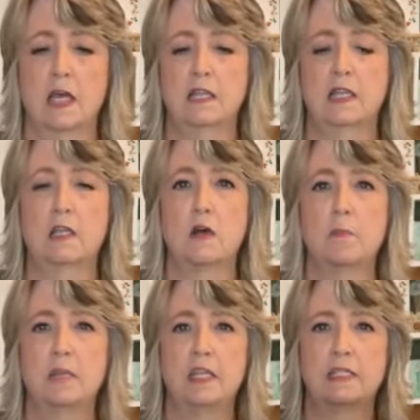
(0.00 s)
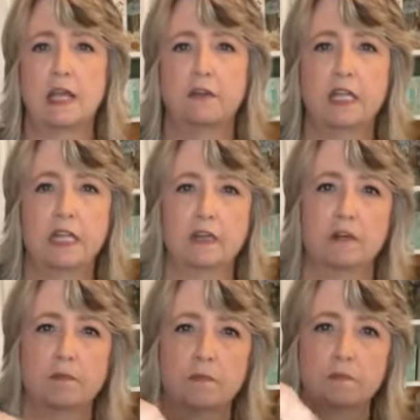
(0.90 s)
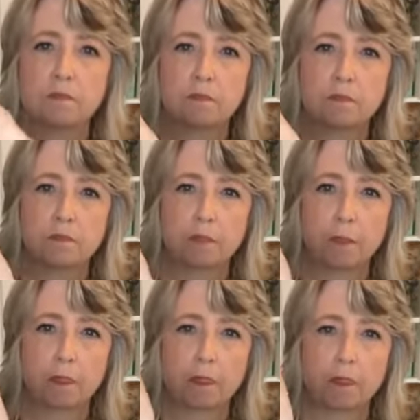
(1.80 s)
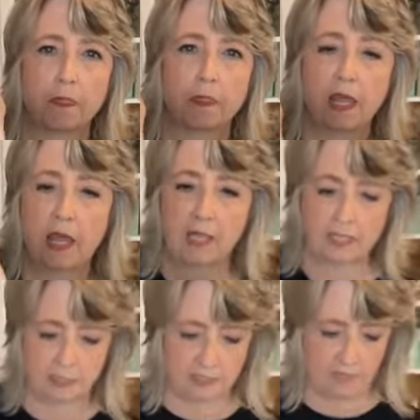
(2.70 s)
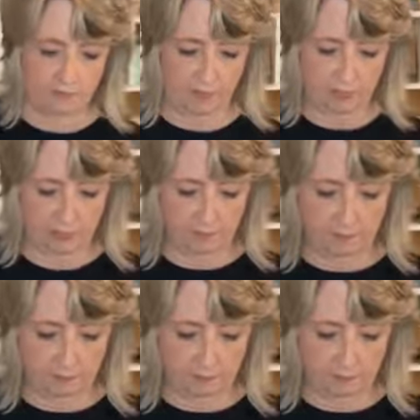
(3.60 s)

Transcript: a little opening down here that I can stuff it.